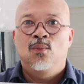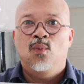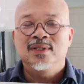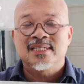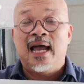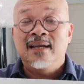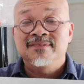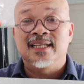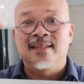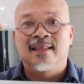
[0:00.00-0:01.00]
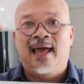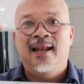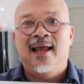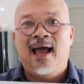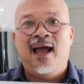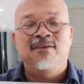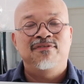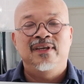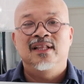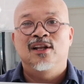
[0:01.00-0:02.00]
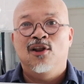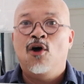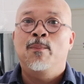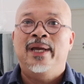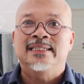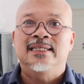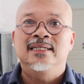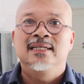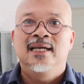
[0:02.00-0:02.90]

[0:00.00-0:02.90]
Once I've done that, I feel a lot better,